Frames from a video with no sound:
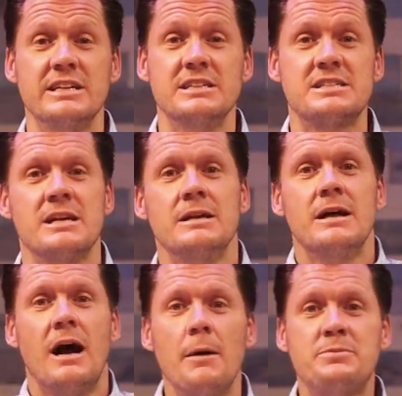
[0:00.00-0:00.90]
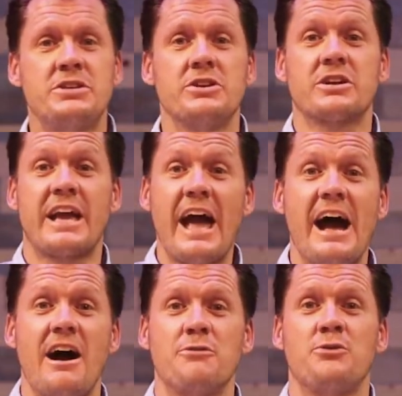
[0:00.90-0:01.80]
is up to your
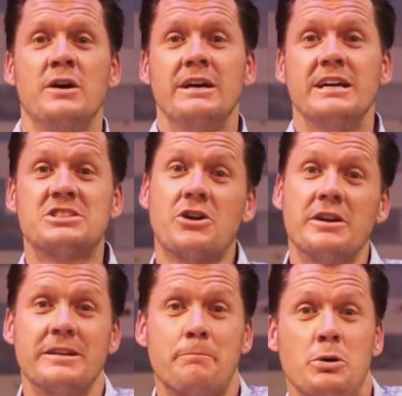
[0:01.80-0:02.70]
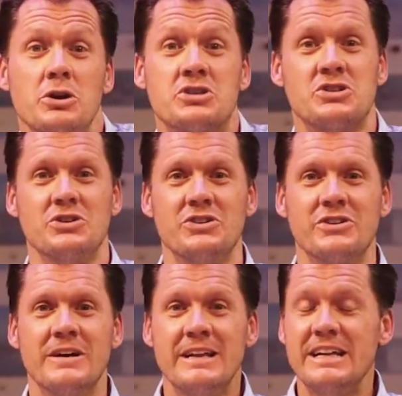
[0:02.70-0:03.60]
calf, it's starting to push you.
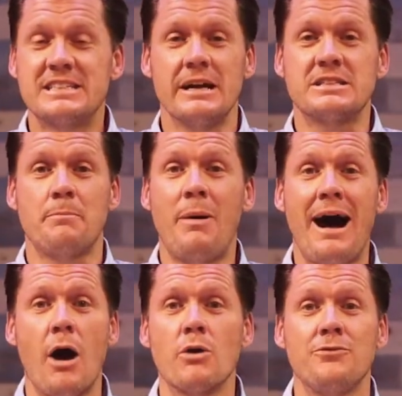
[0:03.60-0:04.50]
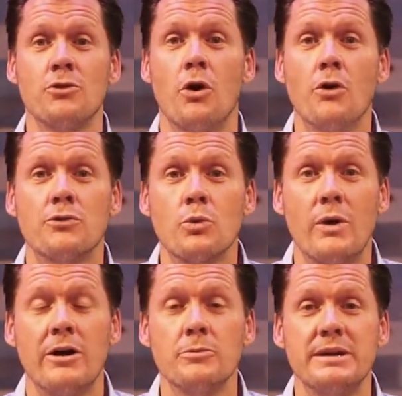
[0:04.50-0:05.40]
It's a powerful,
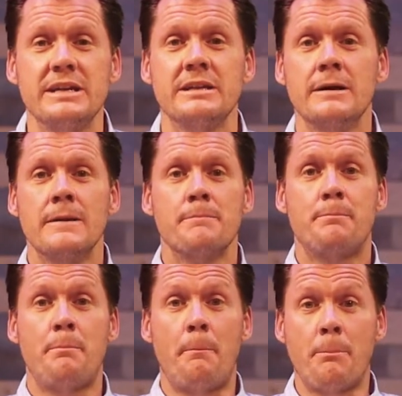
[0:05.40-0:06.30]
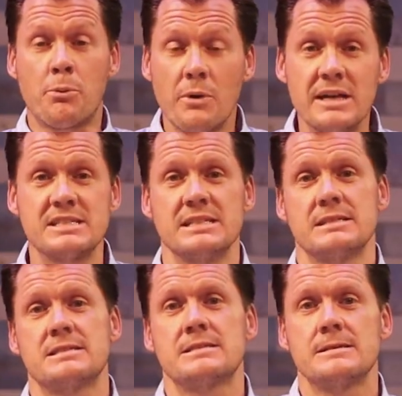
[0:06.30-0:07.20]
overwhelming
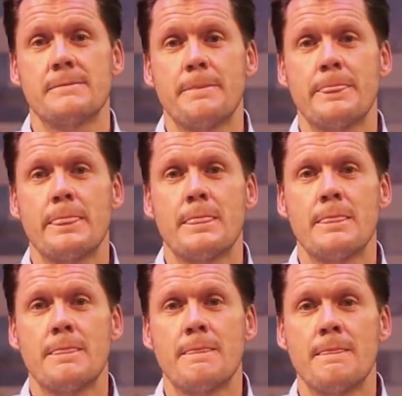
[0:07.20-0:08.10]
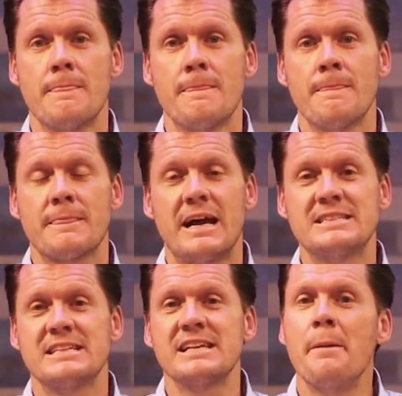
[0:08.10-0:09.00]
presence. God
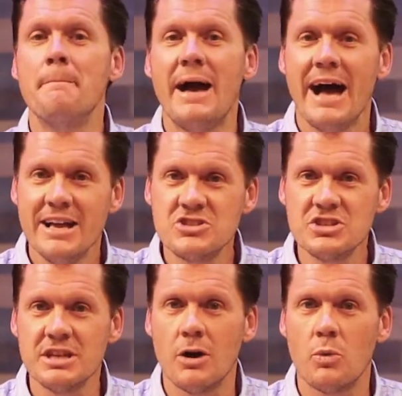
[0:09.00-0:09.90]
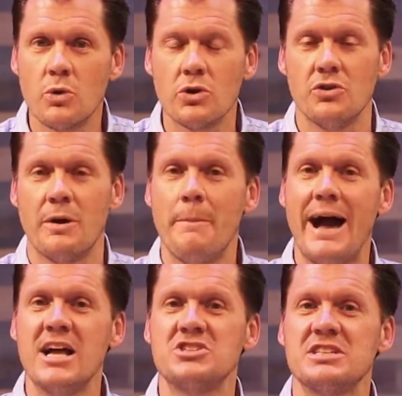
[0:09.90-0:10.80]
says, imagine a world,
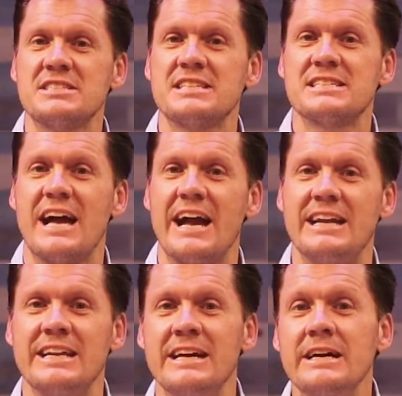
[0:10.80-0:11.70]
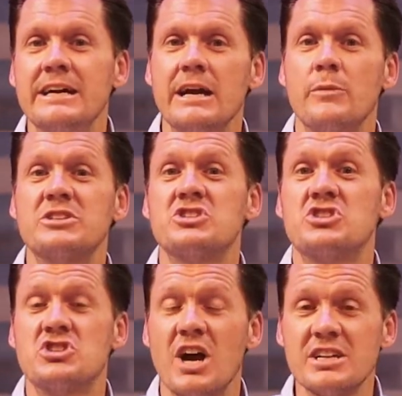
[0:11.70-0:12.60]
imagine a society in which
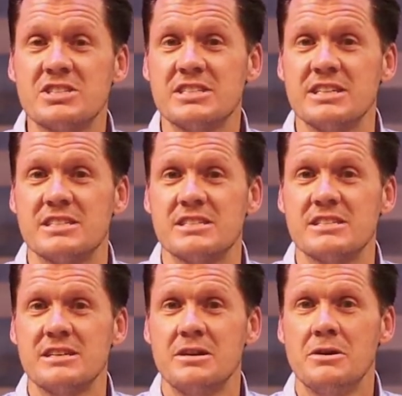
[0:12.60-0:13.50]
justice